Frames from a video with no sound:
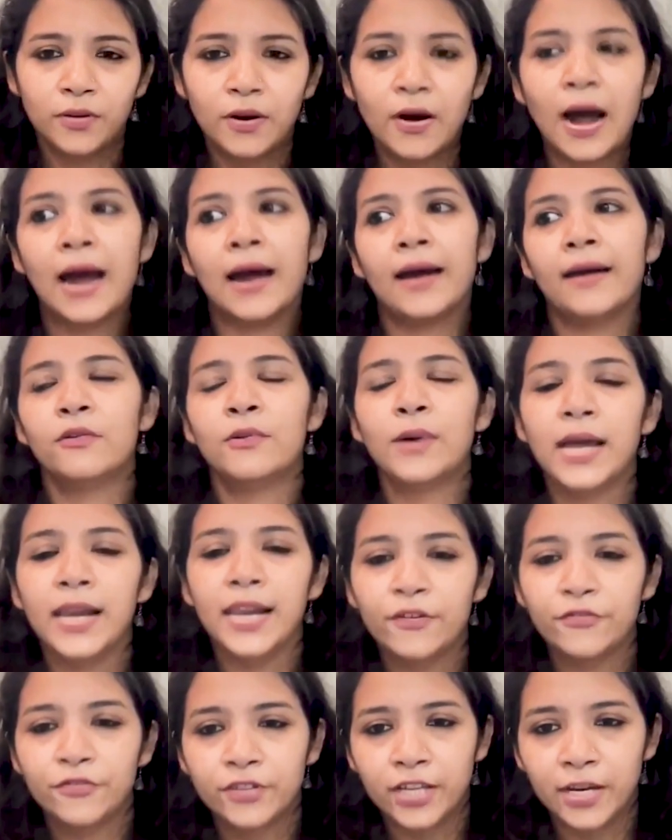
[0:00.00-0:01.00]
I
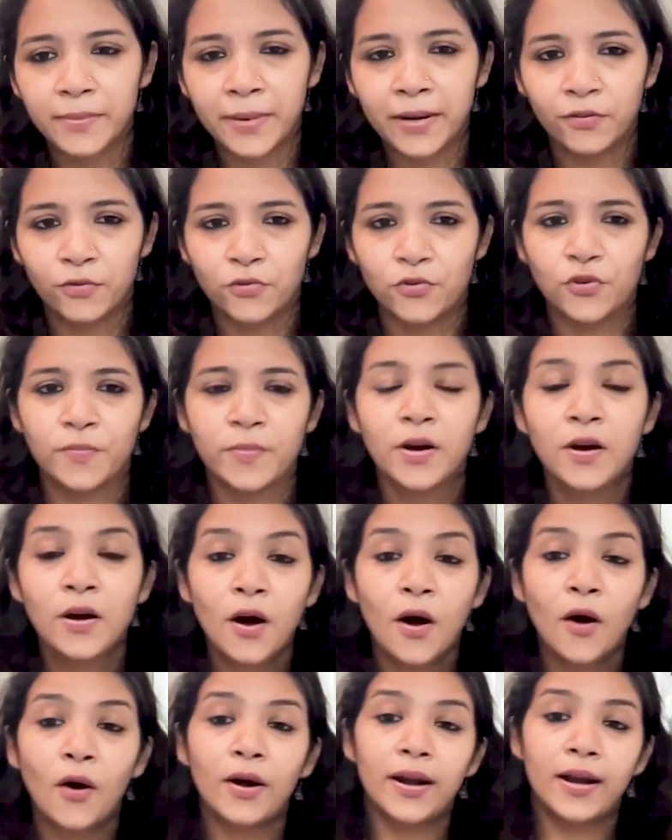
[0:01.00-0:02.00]
left them at home,
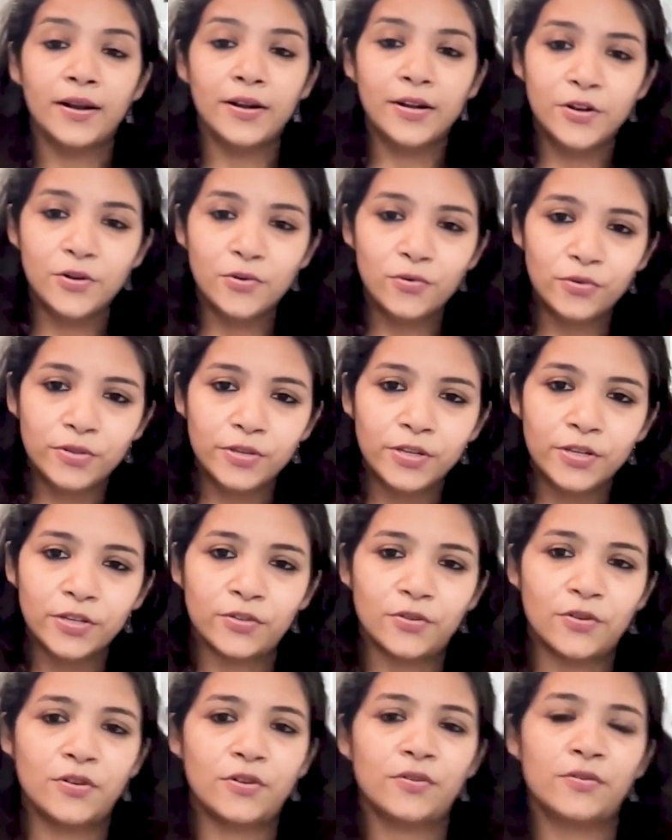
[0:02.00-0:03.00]
or I didn't do
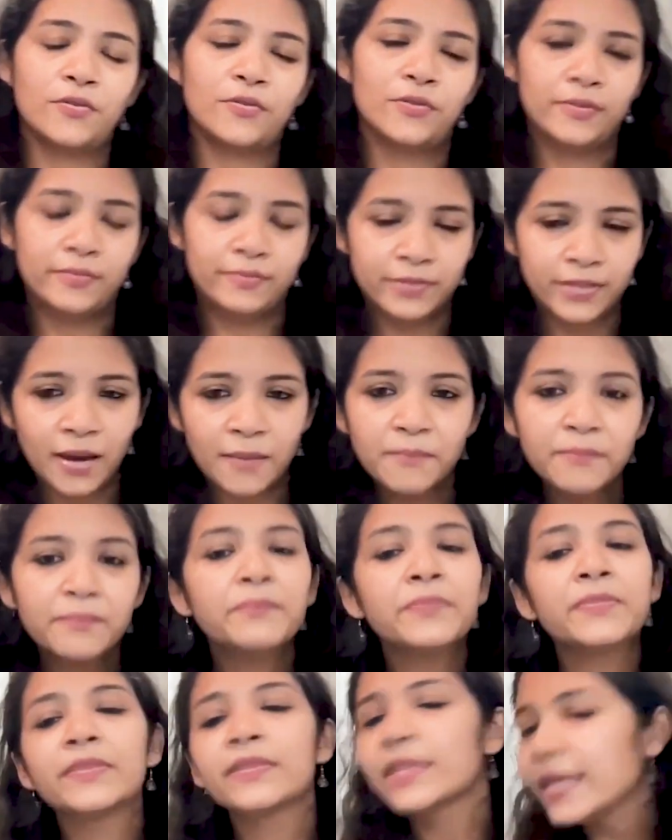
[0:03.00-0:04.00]
this, or
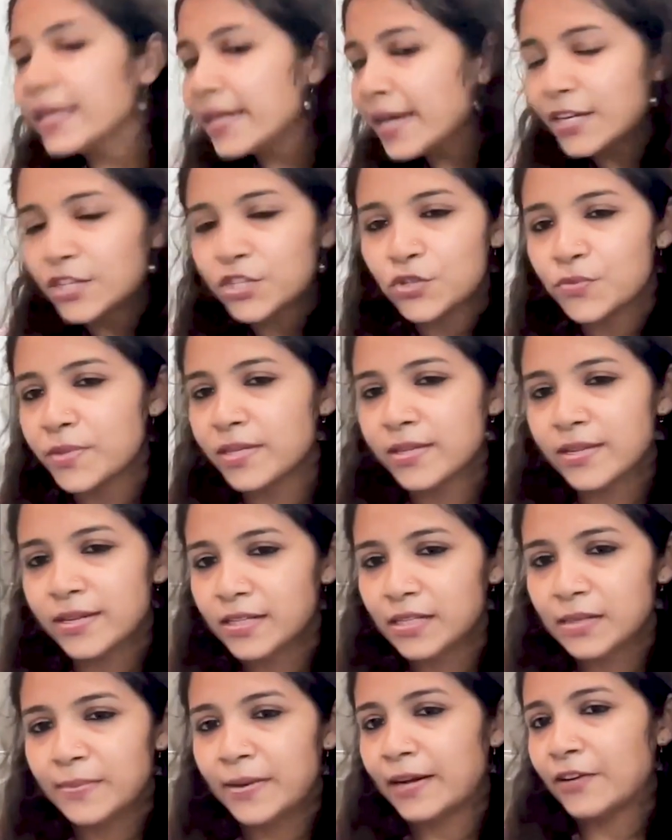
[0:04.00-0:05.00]
something has to be there
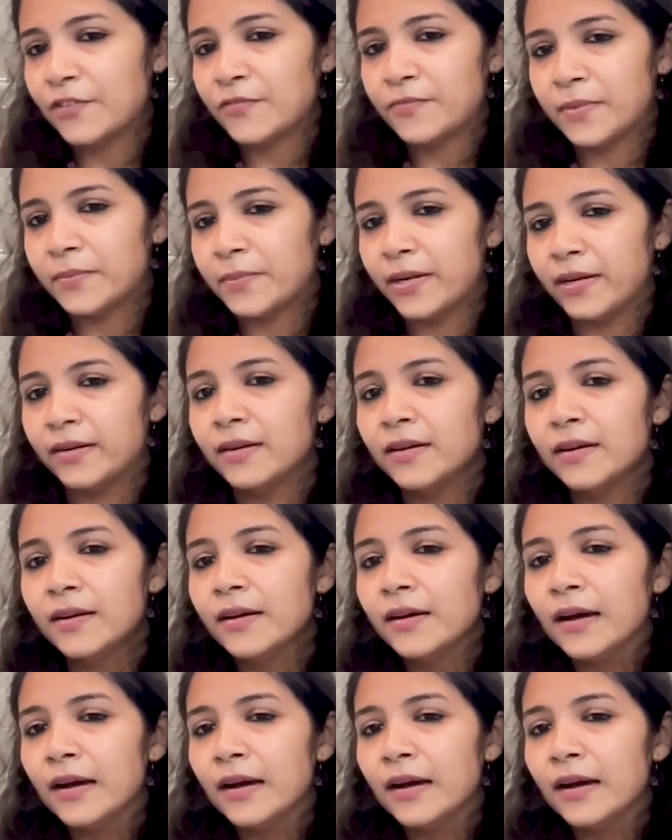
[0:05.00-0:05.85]
at the back of my mind.